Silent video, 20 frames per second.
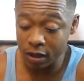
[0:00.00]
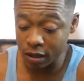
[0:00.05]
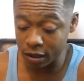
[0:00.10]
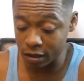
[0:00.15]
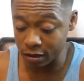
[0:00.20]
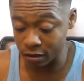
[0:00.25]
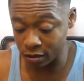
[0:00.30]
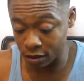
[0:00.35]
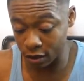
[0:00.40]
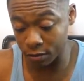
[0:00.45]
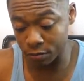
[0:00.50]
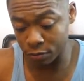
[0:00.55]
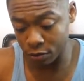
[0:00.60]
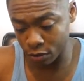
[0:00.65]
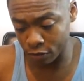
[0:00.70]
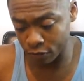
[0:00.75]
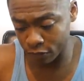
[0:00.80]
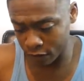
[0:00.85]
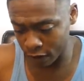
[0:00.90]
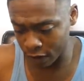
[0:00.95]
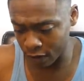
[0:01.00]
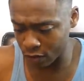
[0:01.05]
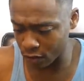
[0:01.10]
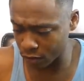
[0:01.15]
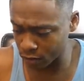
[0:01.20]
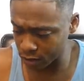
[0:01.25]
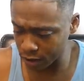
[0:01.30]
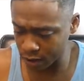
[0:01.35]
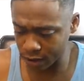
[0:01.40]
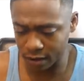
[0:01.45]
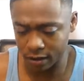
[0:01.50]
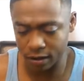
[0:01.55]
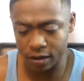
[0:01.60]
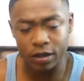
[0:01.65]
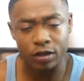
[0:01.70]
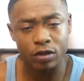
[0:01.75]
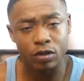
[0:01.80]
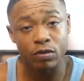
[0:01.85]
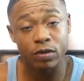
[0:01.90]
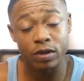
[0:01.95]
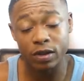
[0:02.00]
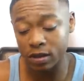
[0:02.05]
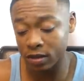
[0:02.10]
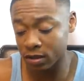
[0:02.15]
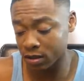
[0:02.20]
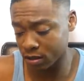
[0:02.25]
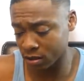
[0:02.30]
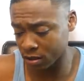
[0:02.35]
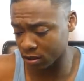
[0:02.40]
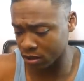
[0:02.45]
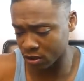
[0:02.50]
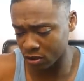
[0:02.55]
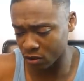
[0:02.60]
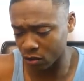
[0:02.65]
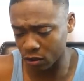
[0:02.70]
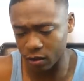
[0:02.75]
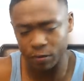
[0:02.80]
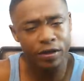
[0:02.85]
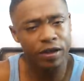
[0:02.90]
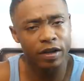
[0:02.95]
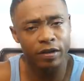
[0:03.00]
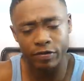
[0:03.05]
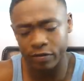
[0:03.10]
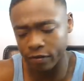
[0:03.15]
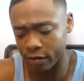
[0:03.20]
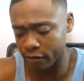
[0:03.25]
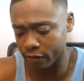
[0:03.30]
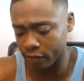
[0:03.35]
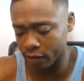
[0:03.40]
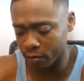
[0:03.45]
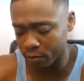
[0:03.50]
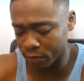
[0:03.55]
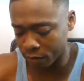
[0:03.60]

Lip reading: in terms of how long they're doing this, because it's not going to be there forever.